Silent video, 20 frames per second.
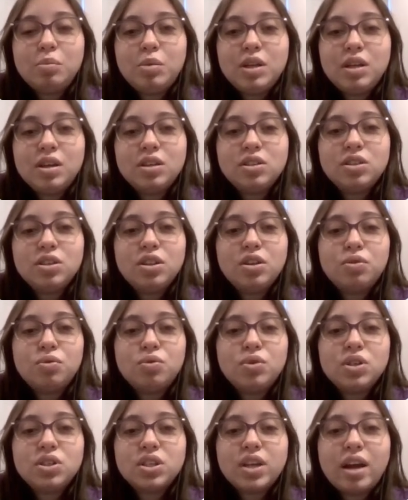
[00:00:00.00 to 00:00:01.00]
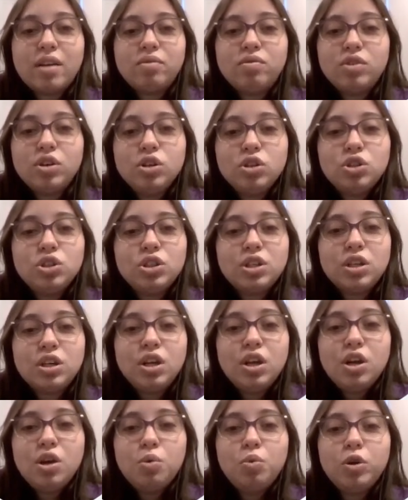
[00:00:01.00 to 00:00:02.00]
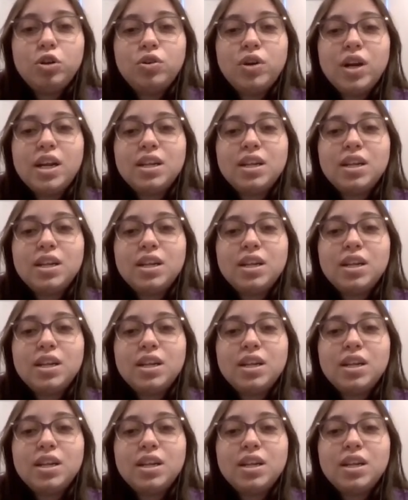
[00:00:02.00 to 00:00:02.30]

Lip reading: because of the risk aversion would create a